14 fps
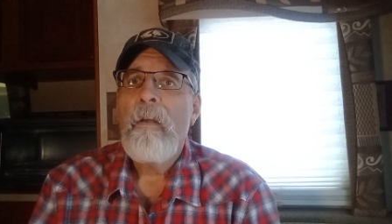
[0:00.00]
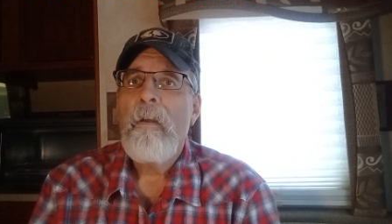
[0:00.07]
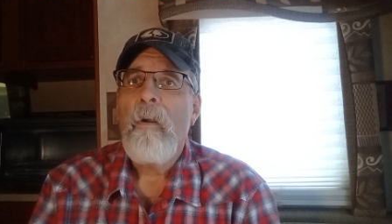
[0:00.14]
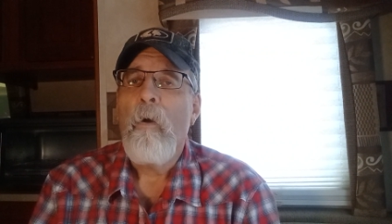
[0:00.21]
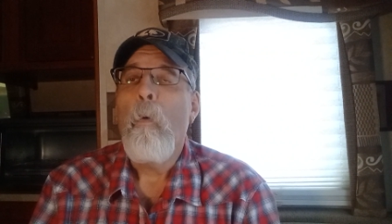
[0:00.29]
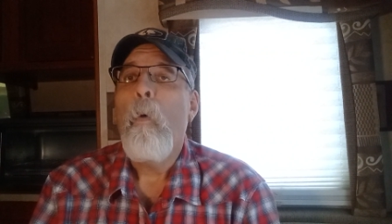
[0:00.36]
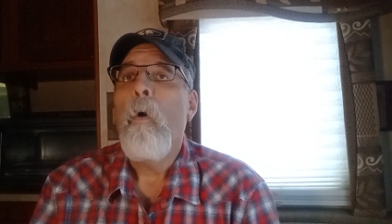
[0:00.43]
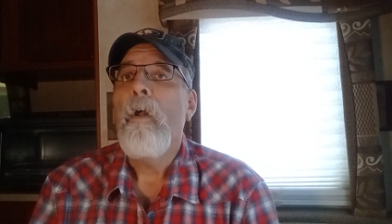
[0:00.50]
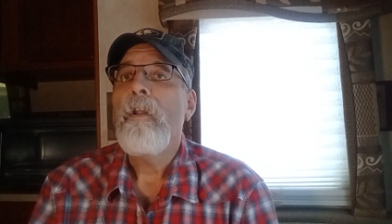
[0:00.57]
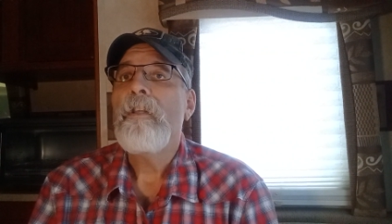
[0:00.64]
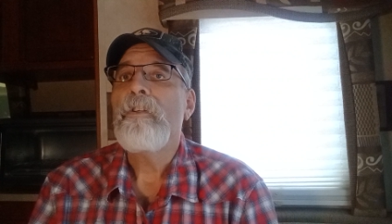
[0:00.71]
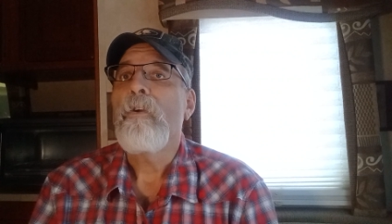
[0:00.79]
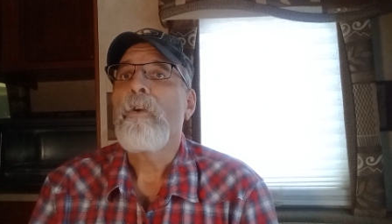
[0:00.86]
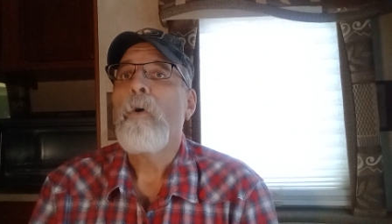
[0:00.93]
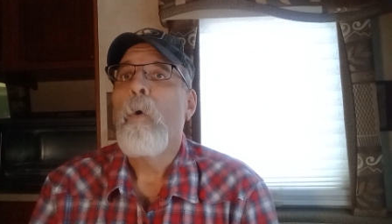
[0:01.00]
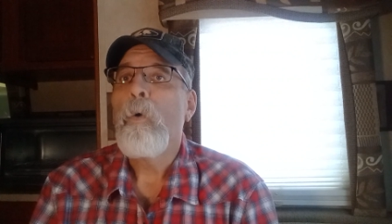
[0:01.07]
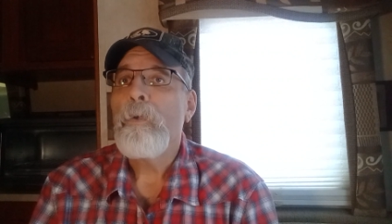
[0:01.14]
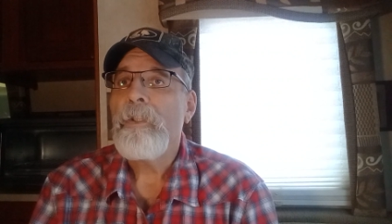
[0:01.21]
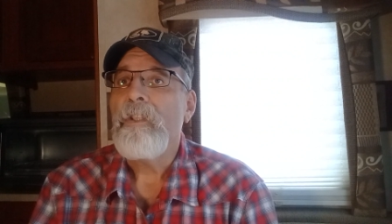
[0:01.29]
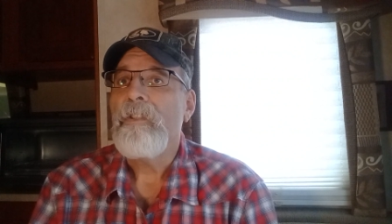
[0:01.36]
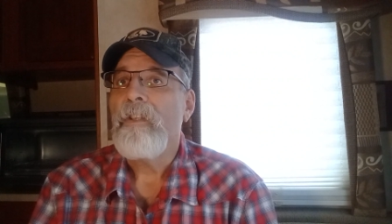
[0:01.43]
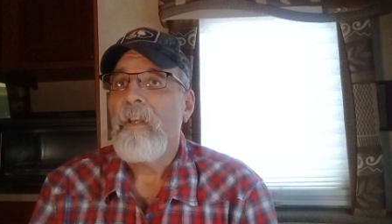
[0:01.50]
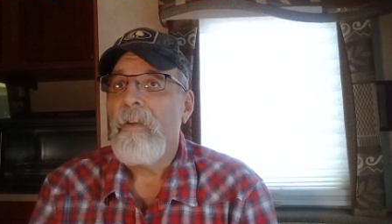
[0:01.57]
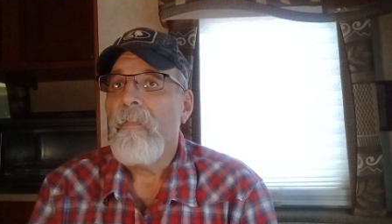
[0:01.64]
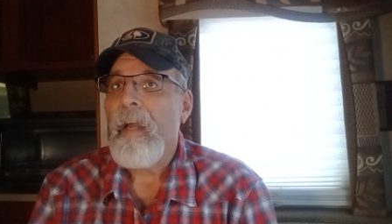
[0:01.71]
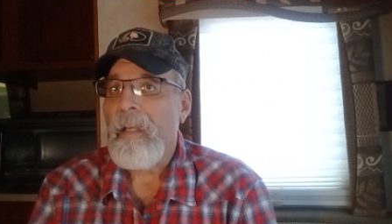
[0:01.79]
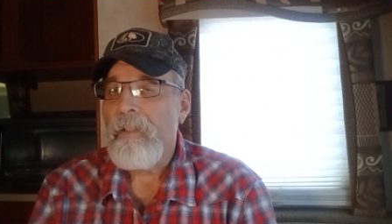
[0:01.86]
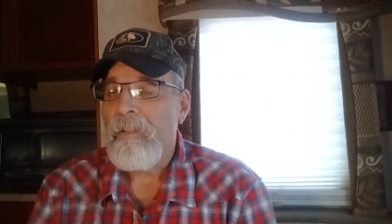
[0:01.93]
Or what is our courses of
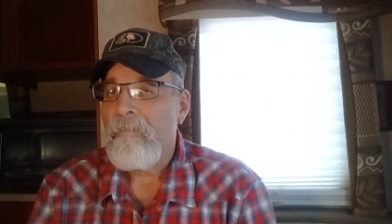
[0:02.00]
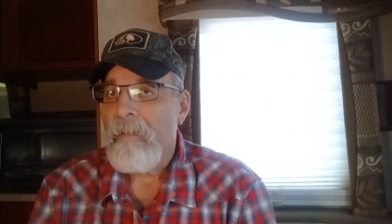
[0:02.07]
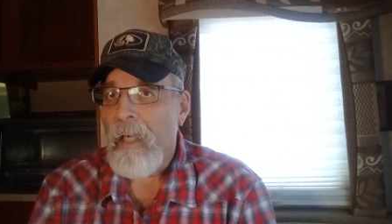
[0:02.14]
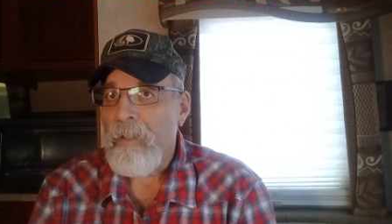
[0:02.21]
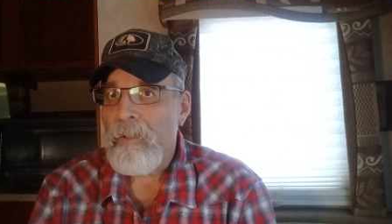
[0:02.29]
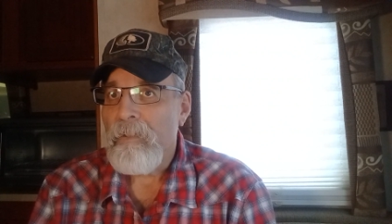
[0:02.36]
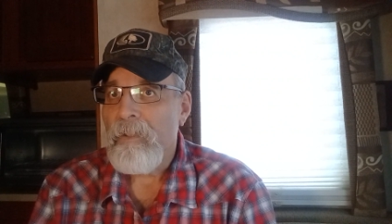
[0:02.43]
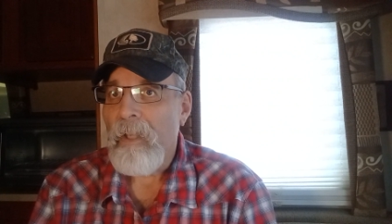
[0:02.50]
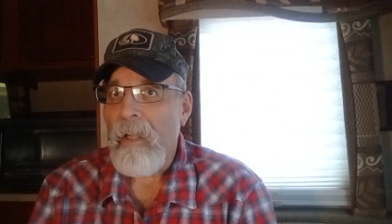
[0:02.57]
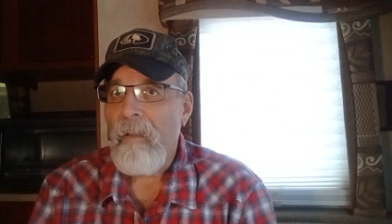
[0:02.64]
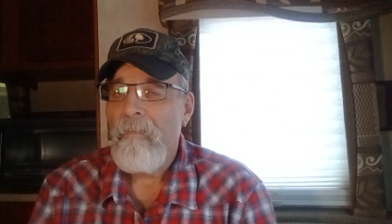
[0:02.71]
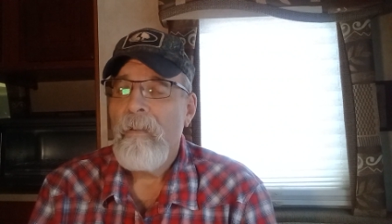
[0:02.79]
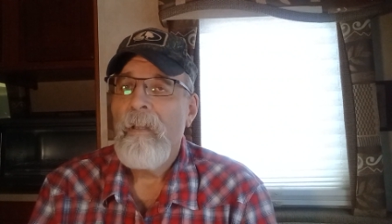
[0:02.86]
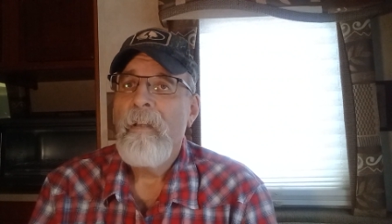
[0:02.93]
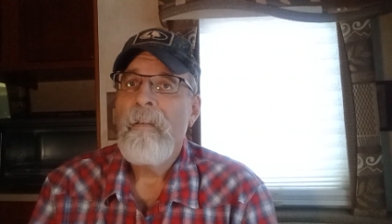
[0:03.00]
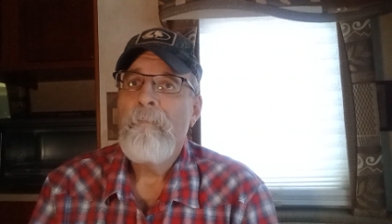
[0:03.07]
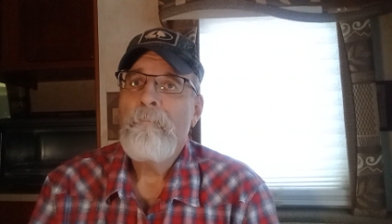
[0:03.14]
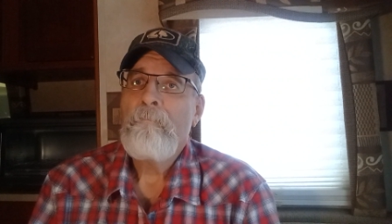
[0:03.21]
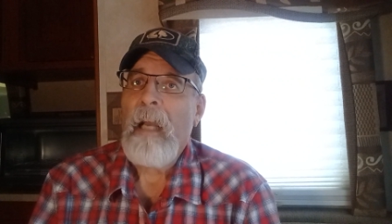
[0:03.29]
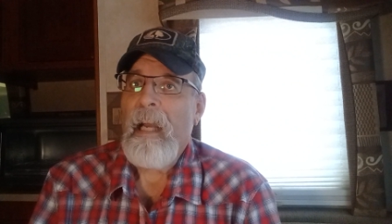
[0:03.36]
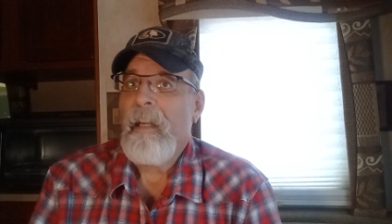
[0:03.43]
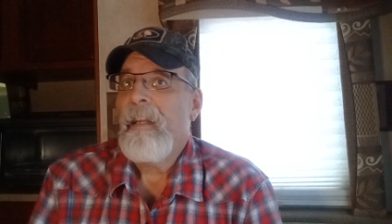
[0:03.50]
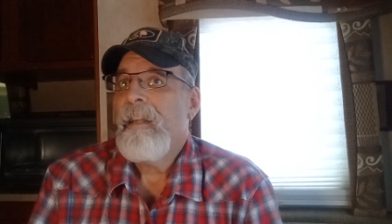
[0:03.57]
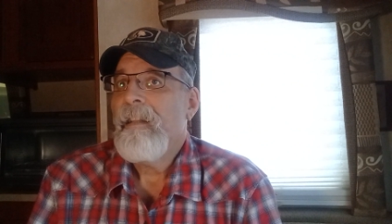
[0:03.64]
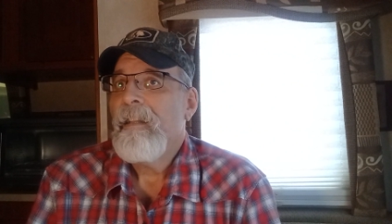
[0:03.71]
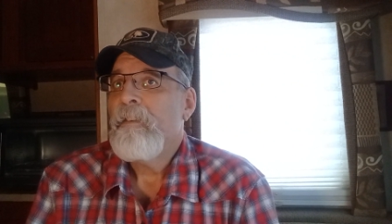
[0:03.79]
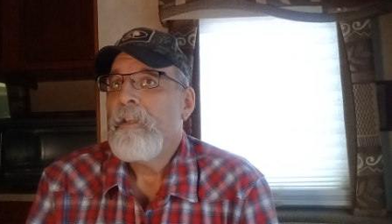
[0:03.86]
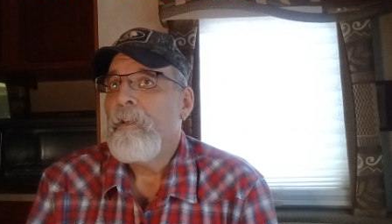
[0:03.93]
action, I should say.
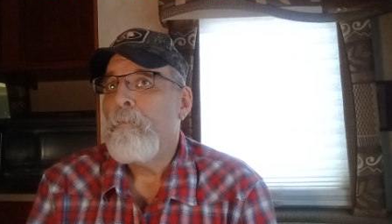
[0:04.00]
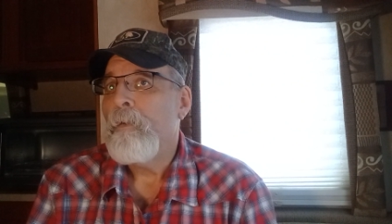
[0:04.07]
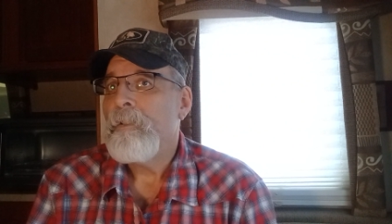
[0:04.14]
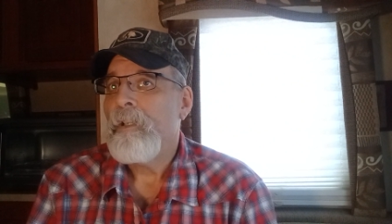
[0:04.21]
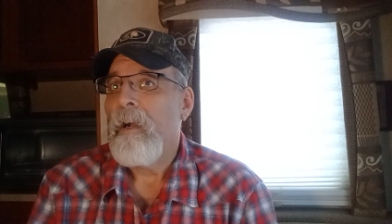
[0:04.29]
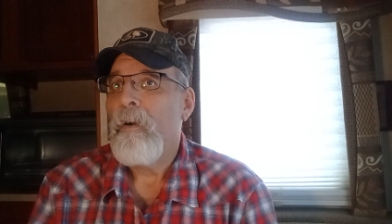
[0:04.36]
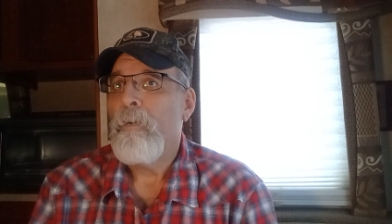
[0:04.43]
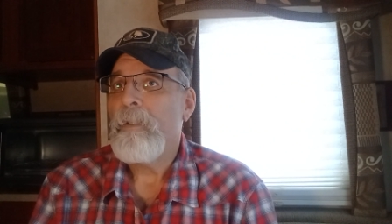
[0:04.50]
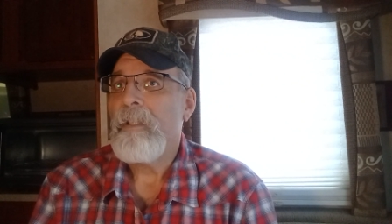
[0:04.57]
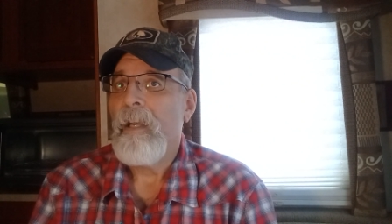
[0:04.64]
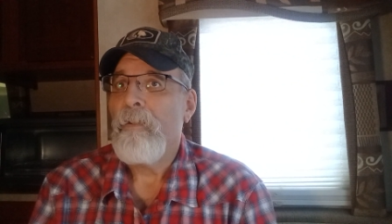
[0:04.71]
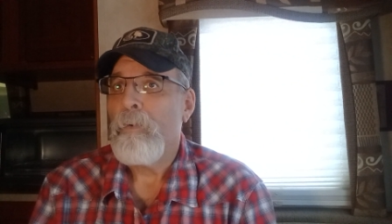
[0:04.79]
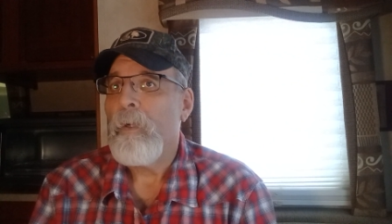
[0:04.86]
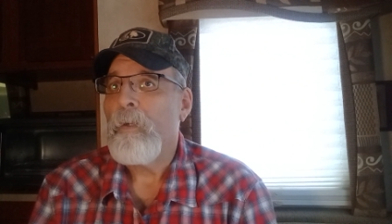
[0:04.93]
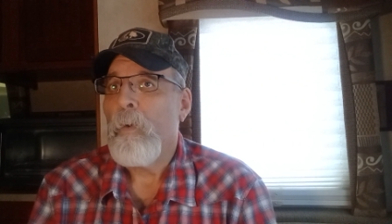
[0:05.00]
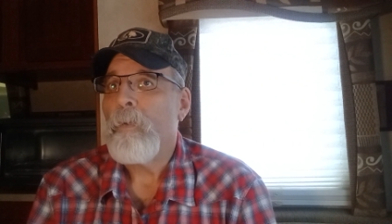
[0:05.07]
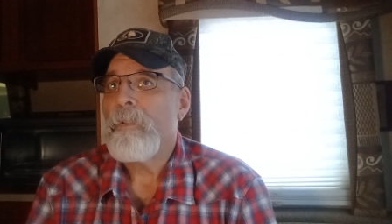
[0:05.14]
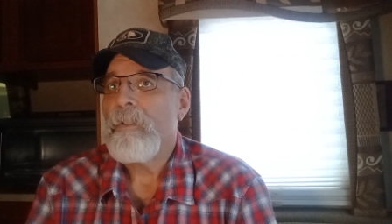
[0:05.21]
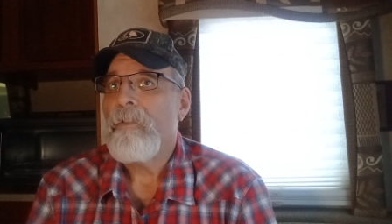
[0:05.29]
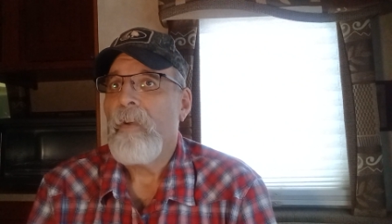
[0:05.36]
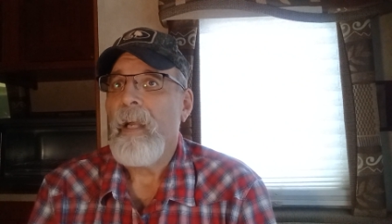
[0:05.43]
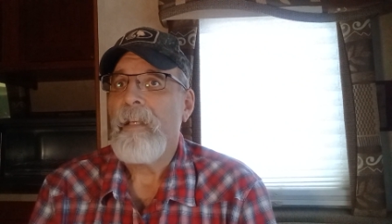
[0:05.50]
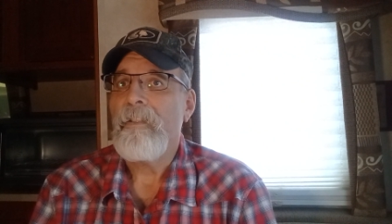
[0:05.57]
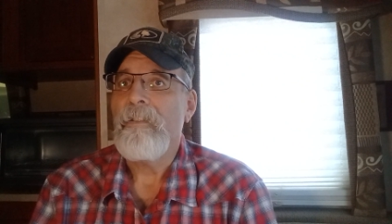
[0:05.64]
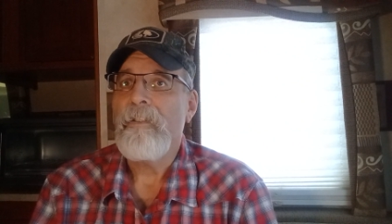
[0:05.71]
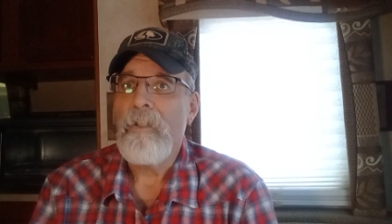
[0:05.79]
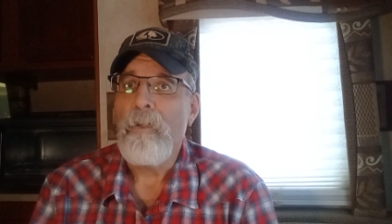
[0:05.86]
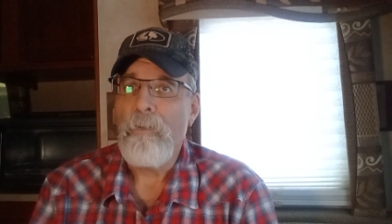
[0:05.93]
Ideally, you should always have 3 courses of action
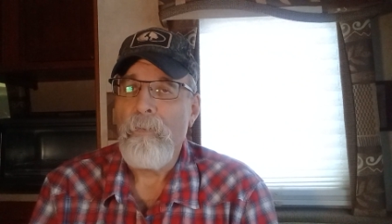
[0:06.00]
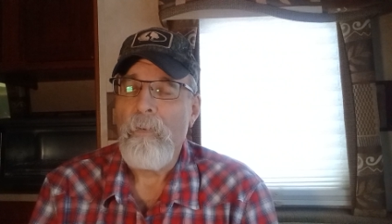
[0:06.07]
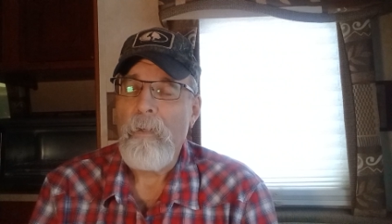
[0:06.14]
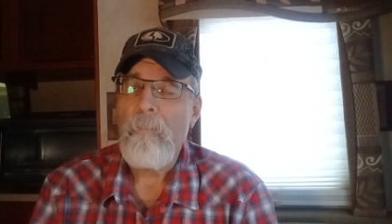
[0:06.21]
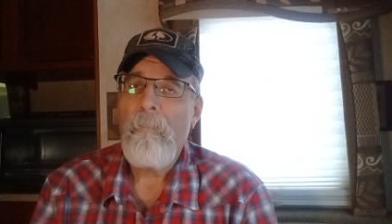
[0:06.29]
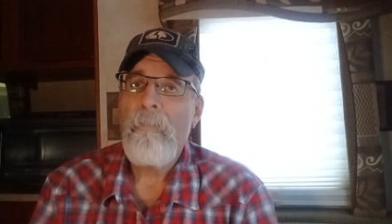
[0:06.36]
to choose from.